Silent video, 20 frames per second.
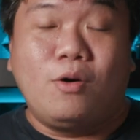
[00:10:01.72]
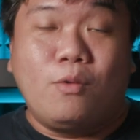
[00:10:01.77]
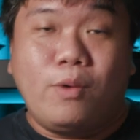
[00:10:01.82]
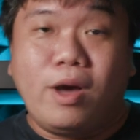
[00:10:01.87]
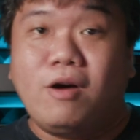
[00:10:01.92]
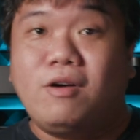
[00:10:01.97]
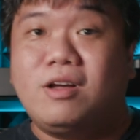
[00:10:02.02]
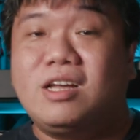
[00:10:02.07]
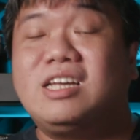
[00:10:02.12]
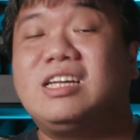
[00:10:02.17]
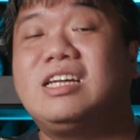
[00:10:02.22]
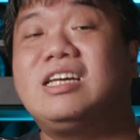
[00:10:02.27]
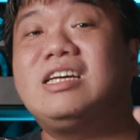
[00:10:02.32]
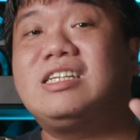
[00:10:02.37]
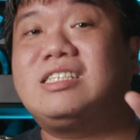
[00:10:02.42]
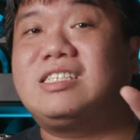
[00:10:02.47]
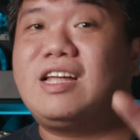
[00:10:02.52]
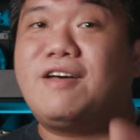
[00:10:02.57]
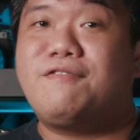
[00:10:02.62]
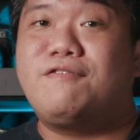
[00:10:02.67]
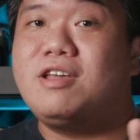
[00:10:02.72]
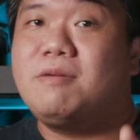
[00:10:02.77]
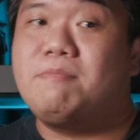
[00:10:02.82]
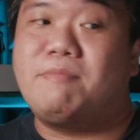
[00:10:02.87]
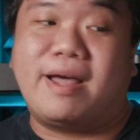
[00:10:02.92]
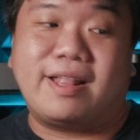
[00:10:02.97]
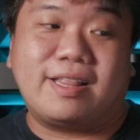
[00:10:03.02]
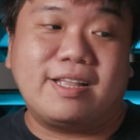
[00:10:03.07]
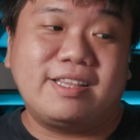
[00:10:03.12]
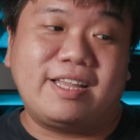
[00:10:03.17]
Well, it is definitely
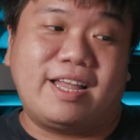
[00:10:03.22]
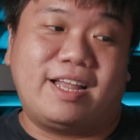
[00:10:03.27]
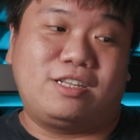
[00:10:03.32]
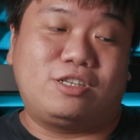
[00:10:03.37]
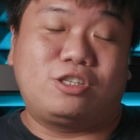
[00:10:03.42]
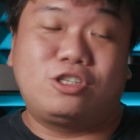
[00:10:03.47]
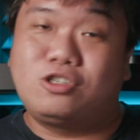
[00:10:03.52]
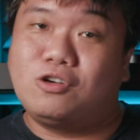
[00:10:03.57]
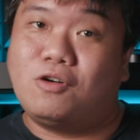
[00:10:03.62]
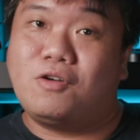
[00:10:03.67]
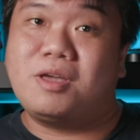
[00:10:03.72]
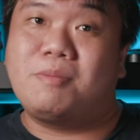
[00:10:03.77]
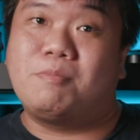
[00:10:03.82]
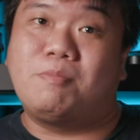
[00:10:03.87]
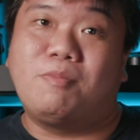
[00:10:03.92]
better than showing